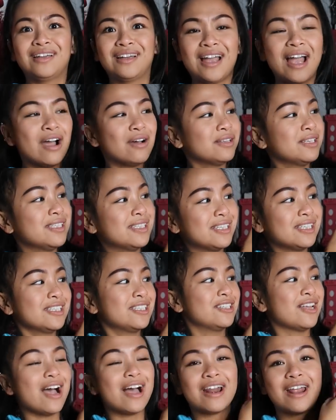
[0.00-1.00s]
How does this
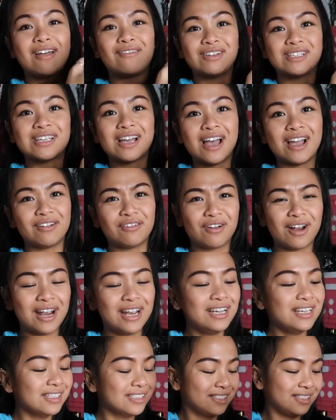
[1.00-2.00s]
not have a tag,
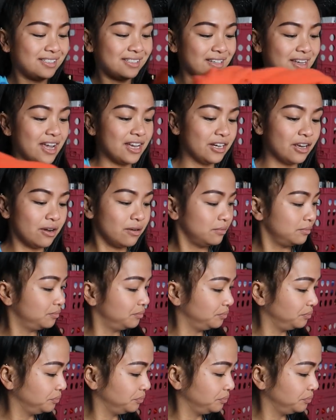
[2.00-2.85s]
right? I know.